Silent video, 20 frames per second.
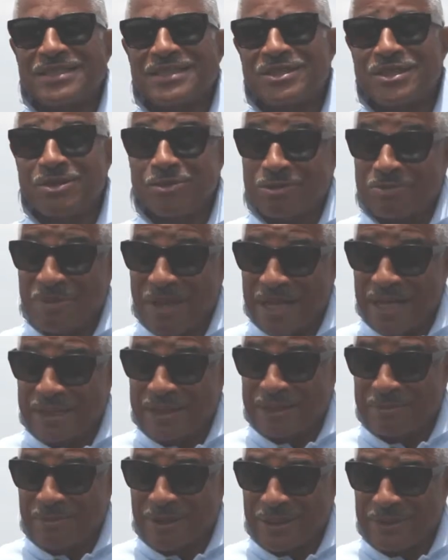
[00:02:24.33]
She was mad
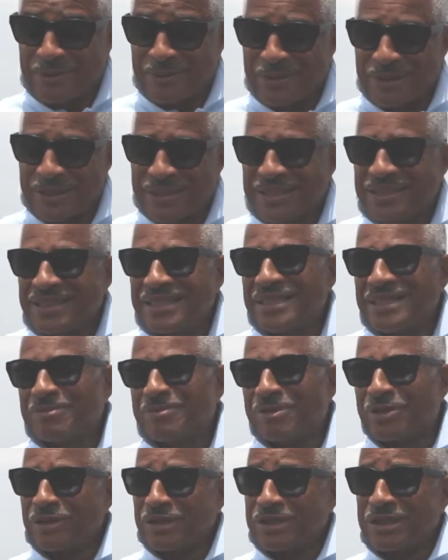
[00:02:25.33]
at him, by the way,
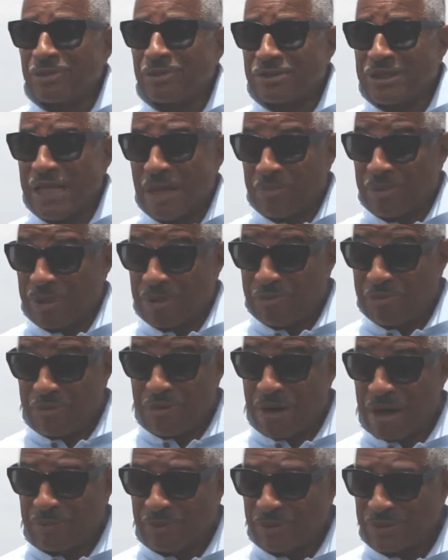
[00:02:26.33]
because he was not being
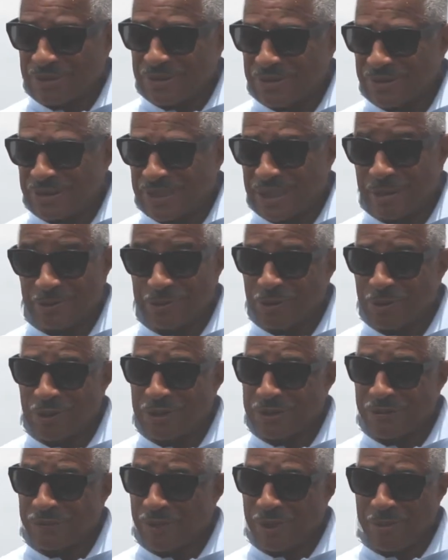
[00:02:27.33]
proper. Celia was
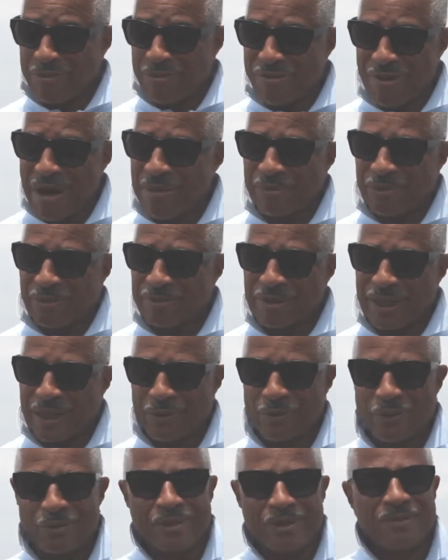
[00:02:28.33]
always a very proper
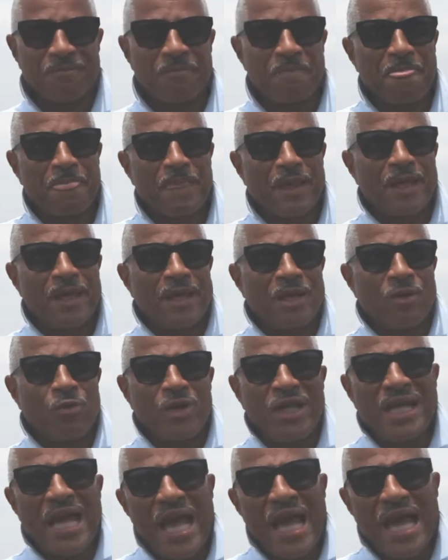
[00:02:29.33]
black woman.
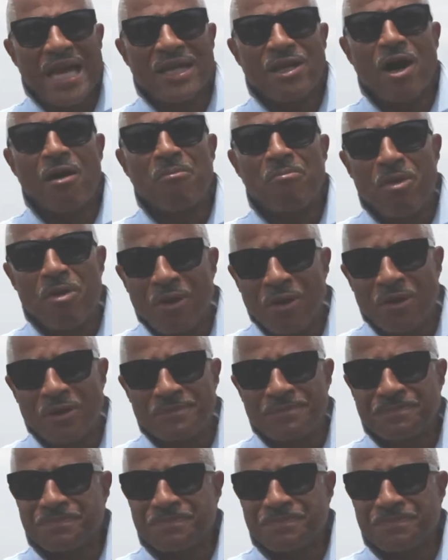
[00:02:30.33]
We had a ball.